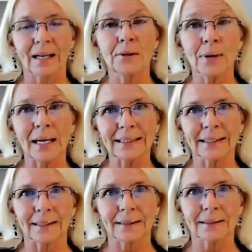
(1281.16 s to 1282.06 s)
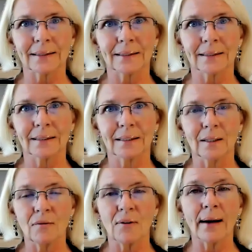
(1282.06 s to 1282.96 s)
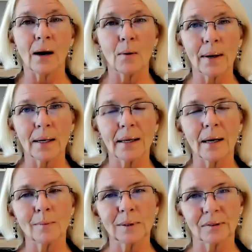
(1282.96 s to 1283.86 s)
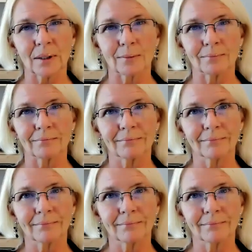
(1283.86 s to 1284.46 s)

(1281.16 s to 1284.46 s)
address it, find out where it comes from,